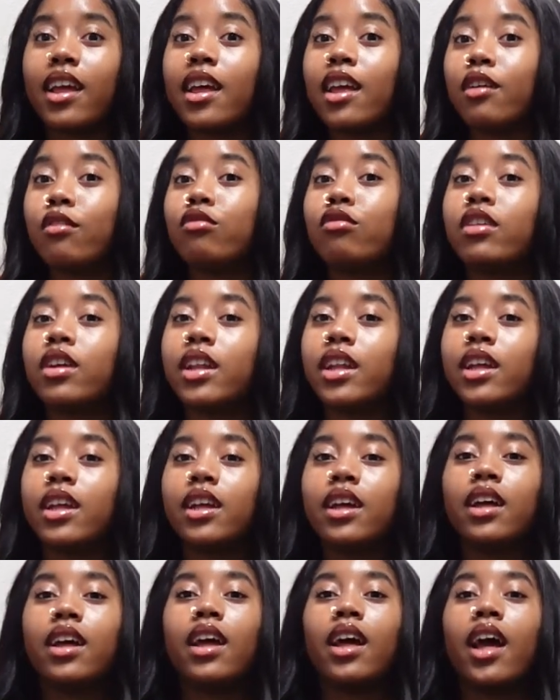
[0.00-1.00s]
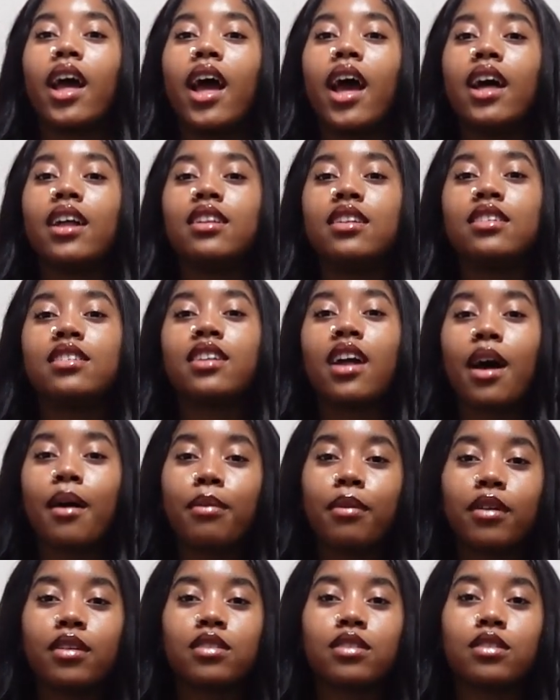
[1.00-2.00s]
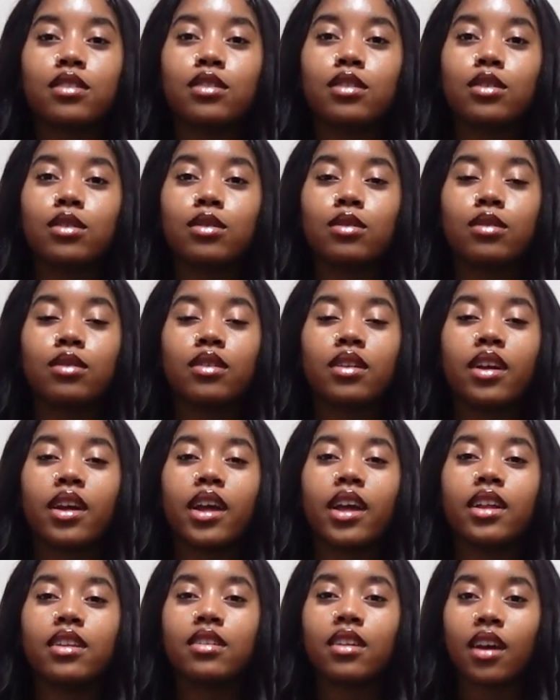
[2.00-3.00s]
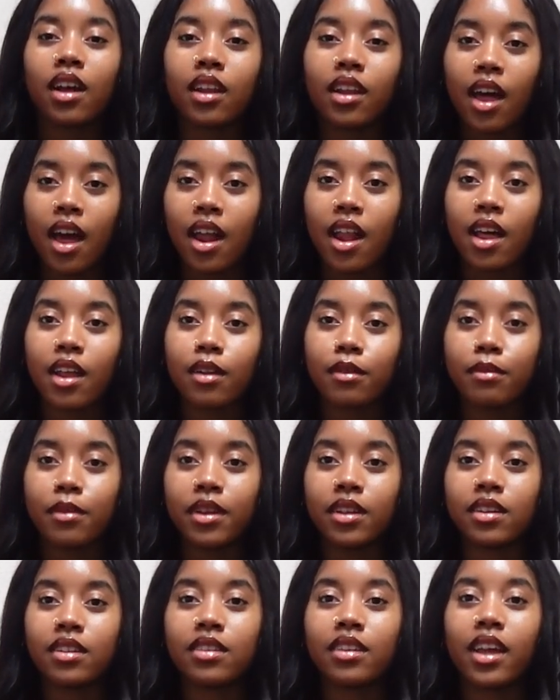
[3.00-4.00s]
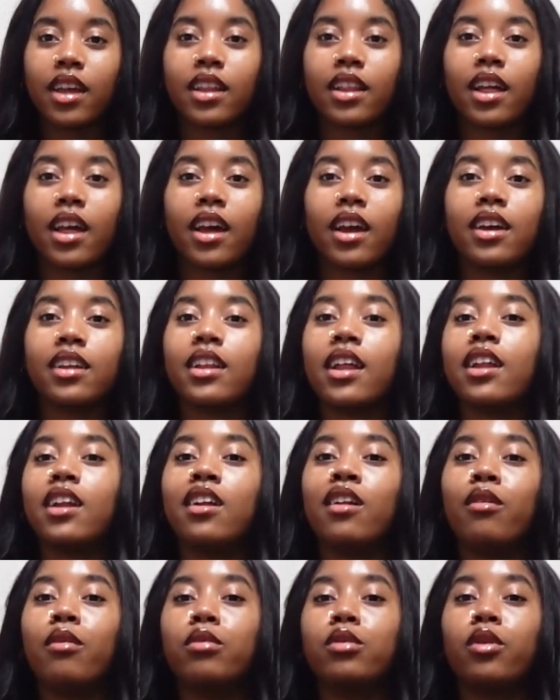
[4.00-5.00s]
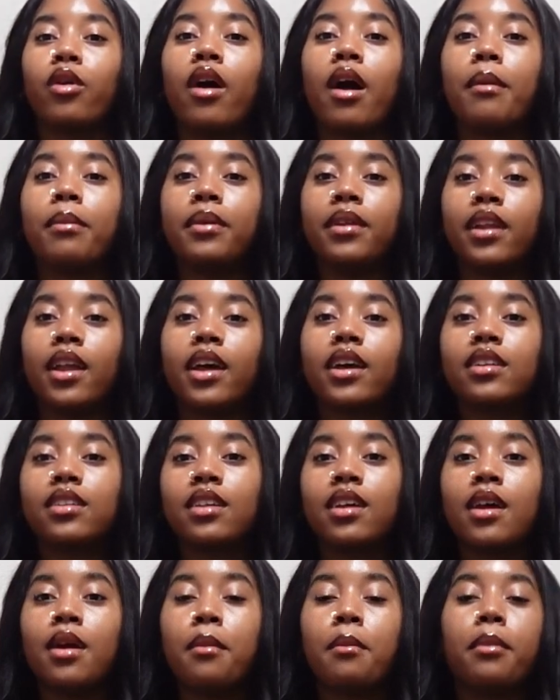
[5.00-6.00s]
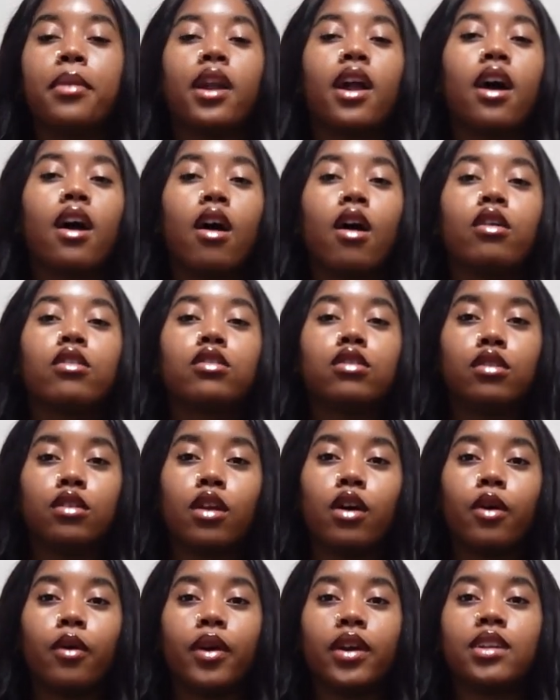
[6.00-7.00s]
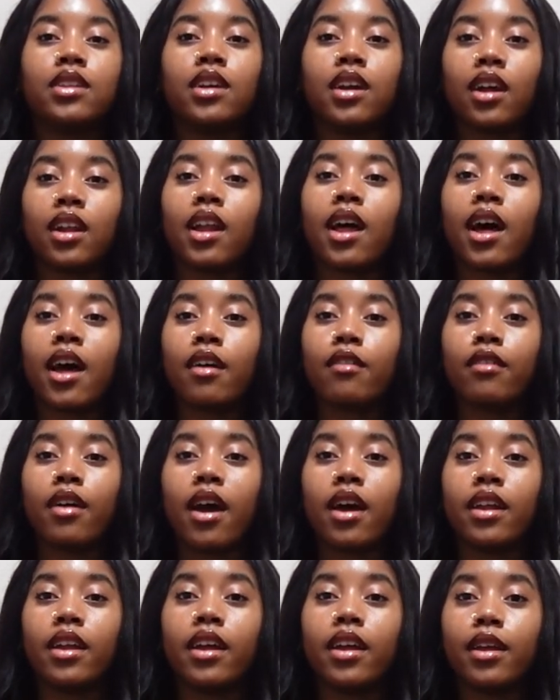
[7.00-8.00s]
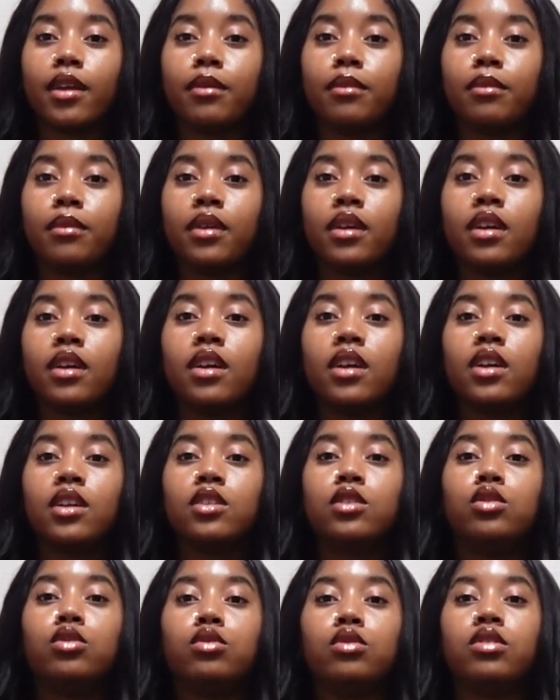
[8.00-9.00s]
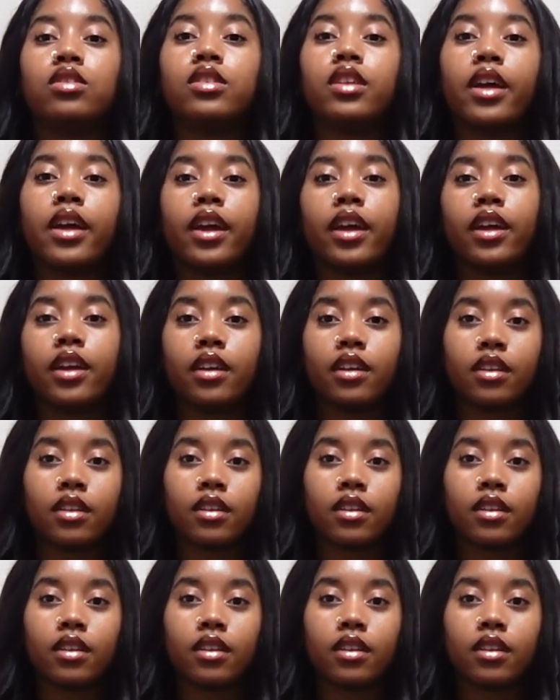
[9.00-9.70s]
it really, as a shy person too, it took a lot out of me to say that because I didn't know what was gonna happen next. But I also know it took a lot out of him to say